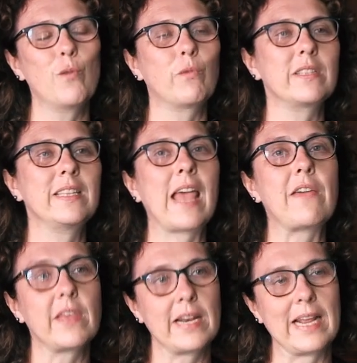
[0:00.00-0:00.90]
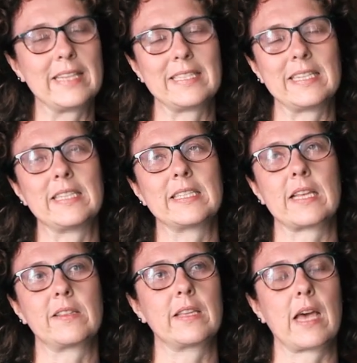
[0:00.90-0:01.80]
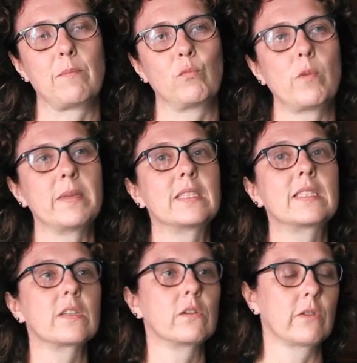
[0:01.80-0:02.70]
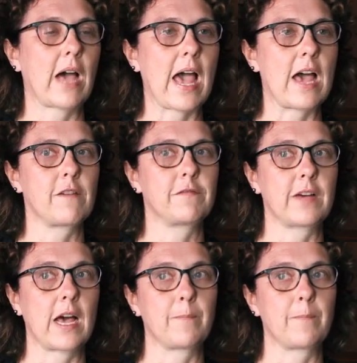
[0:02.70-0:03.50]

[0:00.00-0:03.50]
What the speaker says: one nevertheless sees that women still have